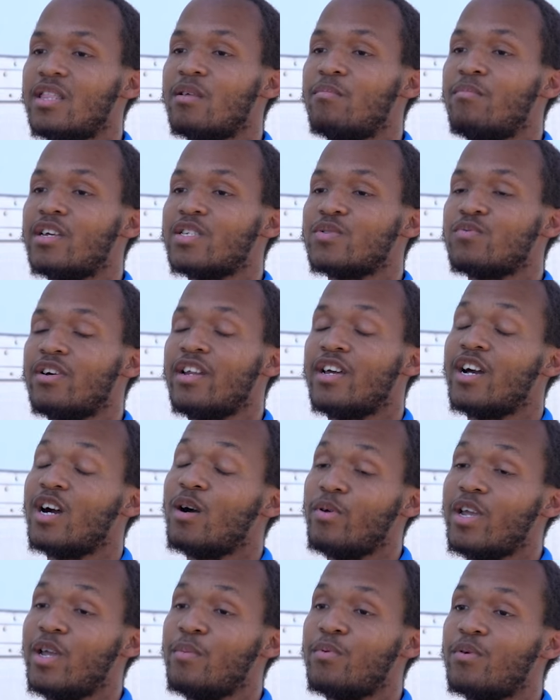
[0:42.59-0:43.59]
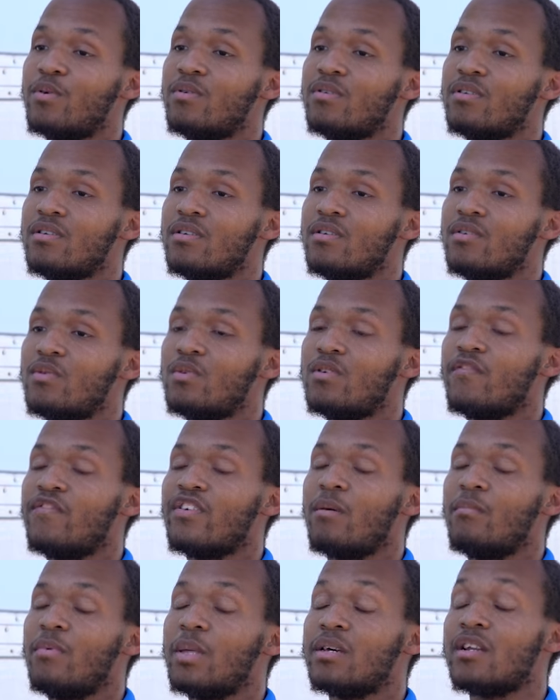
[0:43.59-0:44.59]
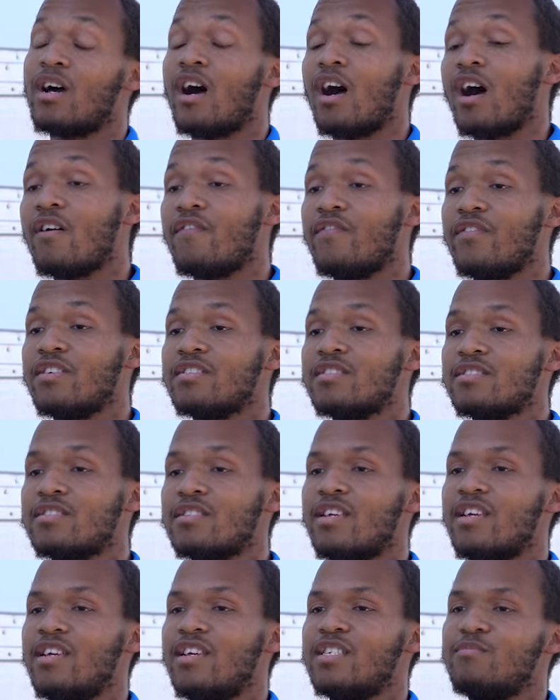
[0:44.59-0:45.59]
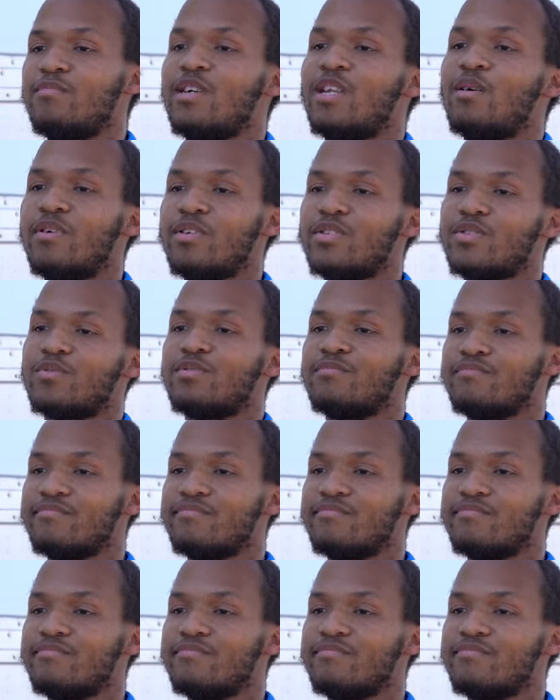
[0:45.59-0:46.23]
And the best way to help people without being in the office is being a mentor.